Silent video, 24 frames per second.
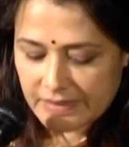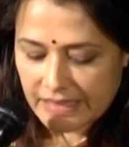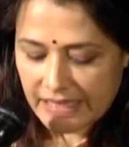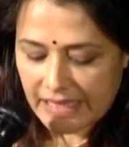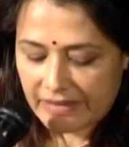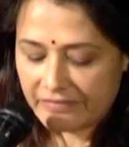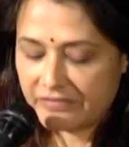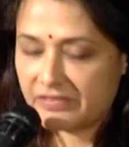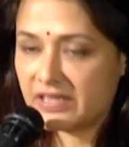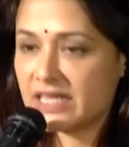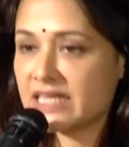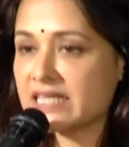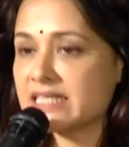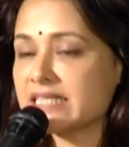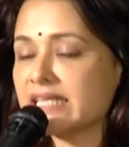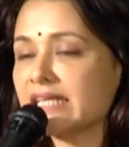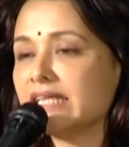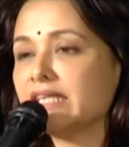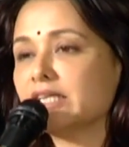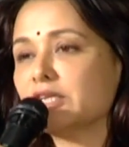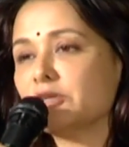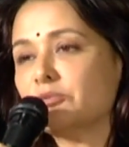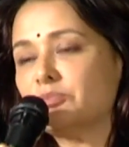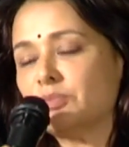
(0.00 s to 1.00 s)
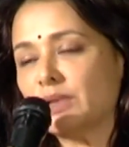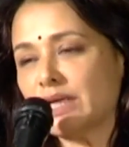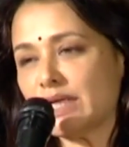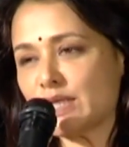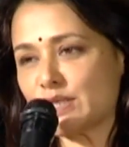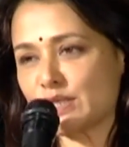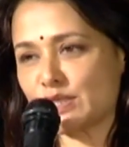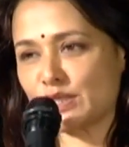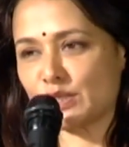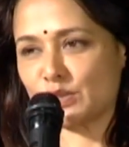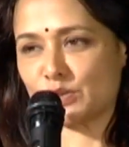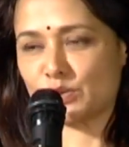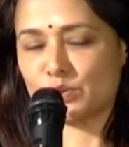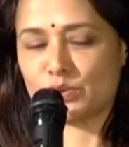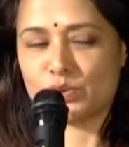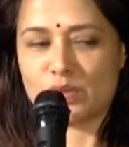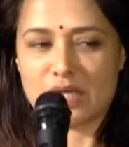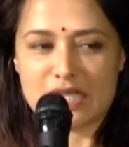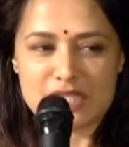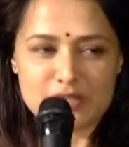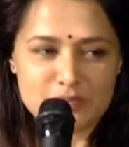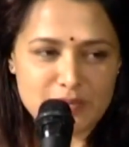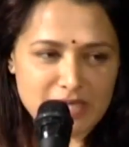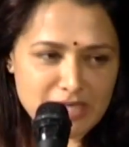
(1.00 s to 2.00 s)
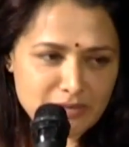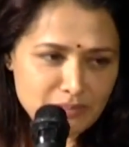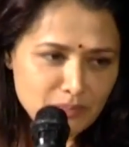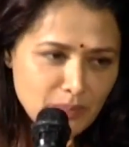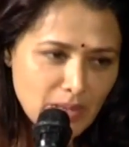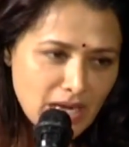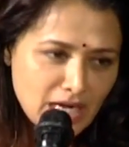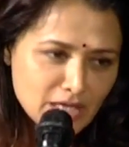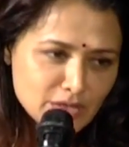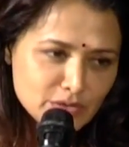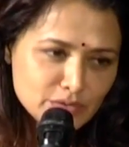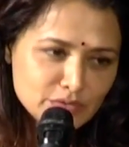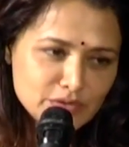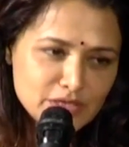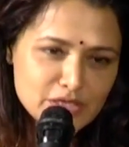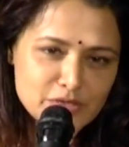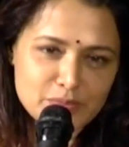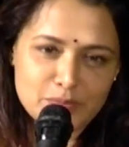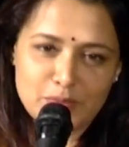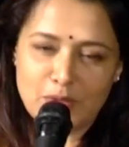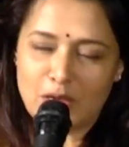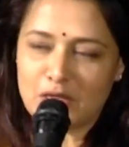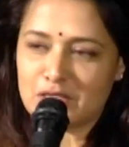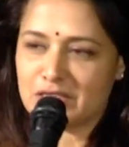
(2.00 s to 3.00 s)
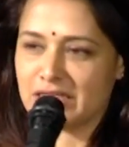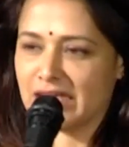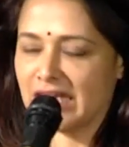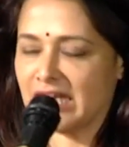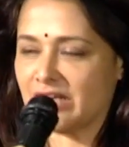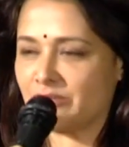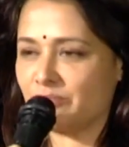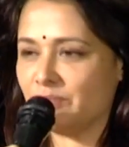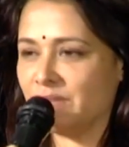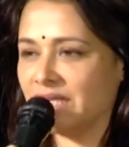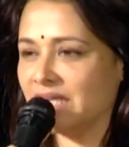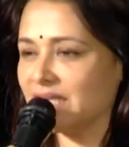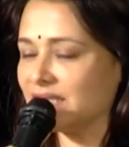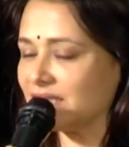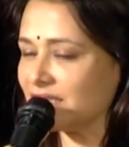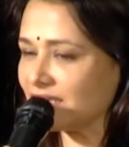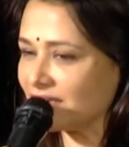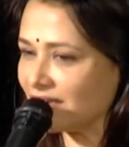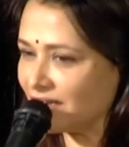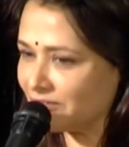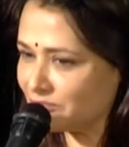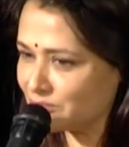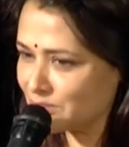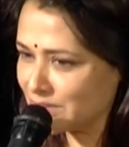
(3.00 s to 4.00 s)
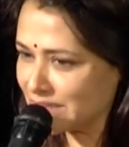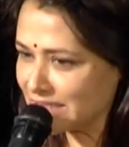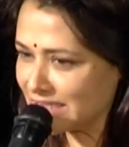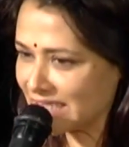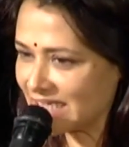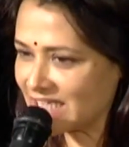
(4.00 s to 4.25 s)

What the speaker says: Every single person who has been part of this project, be it the government